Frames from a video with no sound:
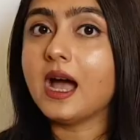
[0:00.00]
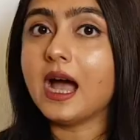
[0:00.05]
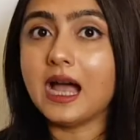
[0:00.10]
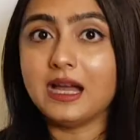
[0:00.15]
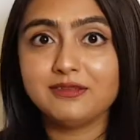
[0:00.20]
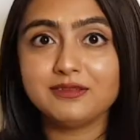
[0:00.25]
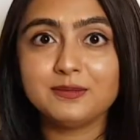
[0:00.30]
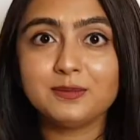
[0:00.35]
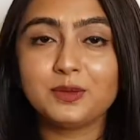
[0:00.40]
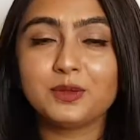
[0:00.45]

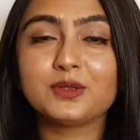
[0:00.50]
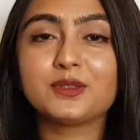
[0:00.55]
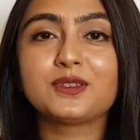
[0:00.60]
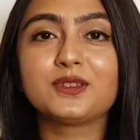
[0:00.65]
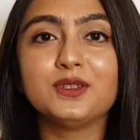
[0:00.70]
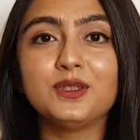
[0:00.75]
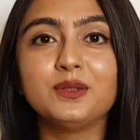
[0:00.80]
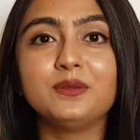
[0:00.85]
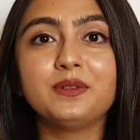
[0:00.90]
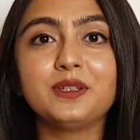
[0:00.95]
I will post
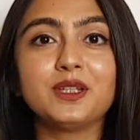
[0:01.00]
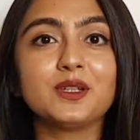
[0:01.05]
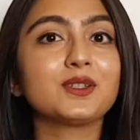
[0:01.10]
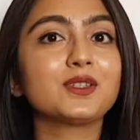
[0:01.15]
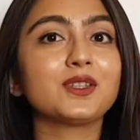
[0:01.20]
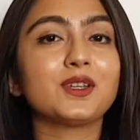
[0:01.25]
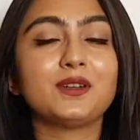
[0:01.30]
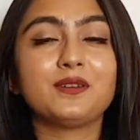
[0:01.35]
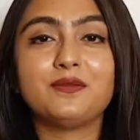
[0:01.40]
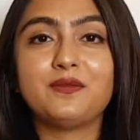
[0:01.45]
new
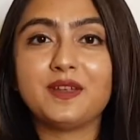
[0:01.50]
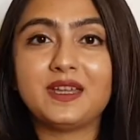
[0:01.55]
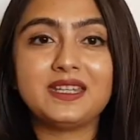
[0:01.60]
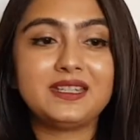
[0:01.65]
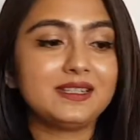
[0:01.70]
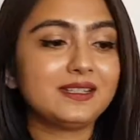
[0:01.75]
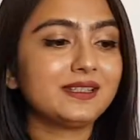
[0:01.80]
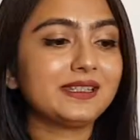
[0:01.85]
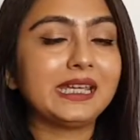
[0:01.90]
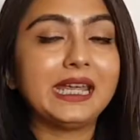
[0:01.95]
videos on
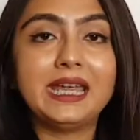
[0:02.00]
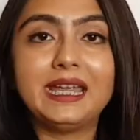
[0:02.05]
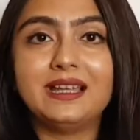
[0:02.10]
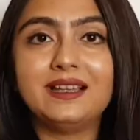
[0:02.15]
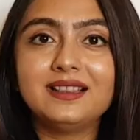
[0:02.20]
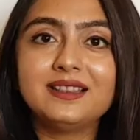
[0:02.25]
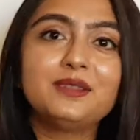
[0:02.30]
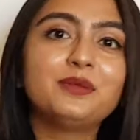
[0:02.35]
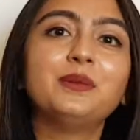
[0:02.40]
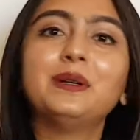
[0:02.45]
various
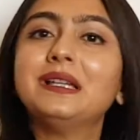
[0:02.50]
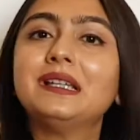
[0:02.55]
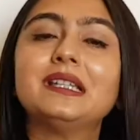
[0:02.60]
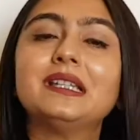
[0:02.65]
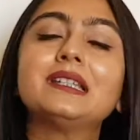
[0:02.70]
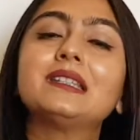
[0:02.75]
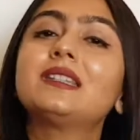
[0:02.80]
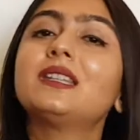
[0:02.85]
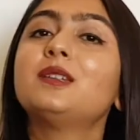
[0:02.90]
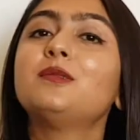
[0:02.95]
health,
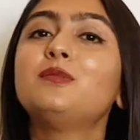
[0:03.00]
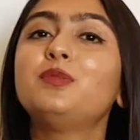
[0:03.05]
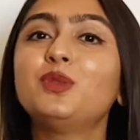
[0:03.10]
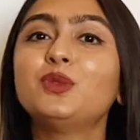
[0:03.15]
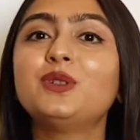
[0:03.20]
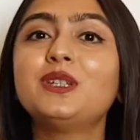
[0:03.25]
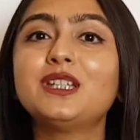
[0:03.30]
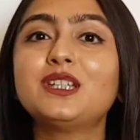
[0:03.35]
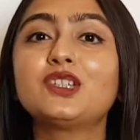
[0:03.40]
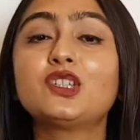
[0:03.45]
wellness and
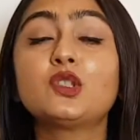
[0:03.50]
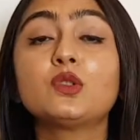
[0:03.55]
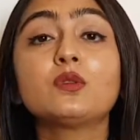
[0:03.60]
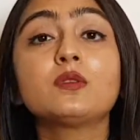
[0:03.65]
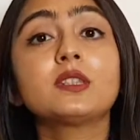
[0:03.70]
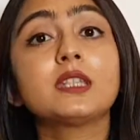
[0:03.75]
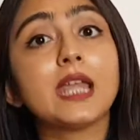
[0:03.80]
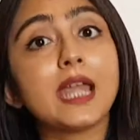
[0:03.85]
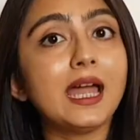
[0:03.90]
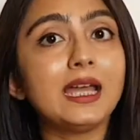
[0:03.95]
beauty issues,
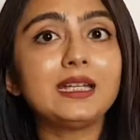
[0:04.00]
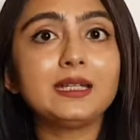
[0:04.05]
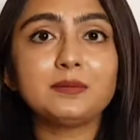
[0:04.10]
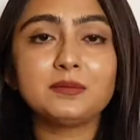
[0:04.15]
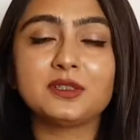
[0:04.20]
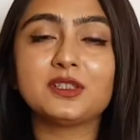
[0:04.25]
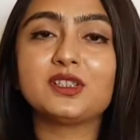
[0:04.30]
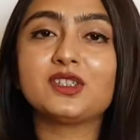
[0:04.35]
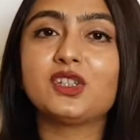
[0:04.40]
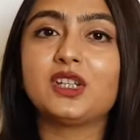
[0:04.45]
and I'm
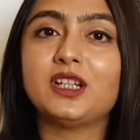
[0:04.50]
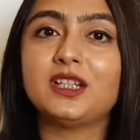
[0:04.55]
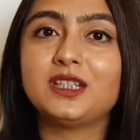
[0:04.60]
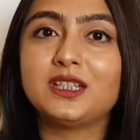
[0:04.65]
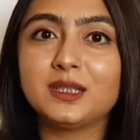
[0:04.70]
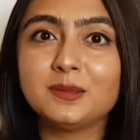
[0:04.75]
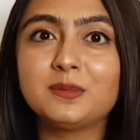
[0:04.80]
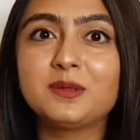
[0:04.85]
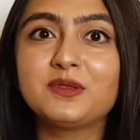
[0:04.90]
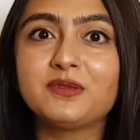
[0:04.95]
going to share
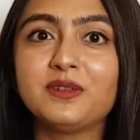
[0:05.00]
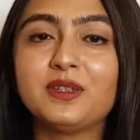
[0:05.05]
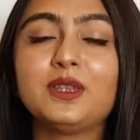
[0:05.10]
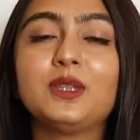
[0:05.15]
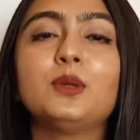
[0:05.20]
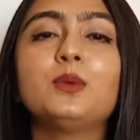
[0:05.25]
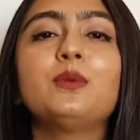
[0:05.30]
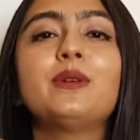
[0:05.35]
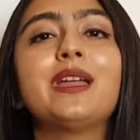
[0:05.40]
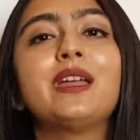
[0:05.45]
tips with
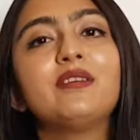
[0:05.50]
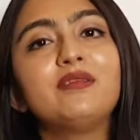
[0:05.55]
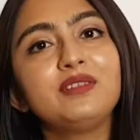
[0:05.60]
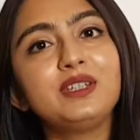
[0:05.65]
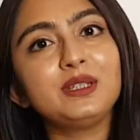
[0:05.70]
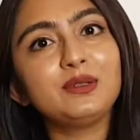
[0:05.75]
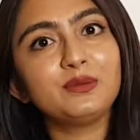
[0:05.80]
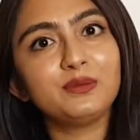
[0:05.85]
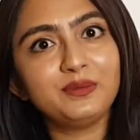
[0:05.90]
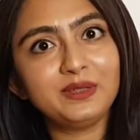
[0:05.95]
you
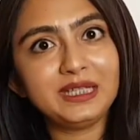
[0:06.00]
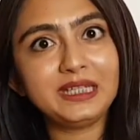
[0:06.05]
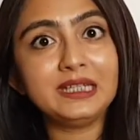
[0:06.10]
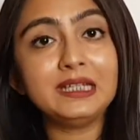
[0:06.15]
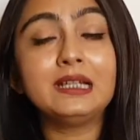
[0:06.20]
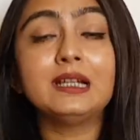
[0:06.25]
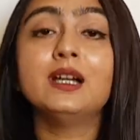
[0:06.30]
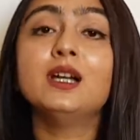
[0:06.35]
every week.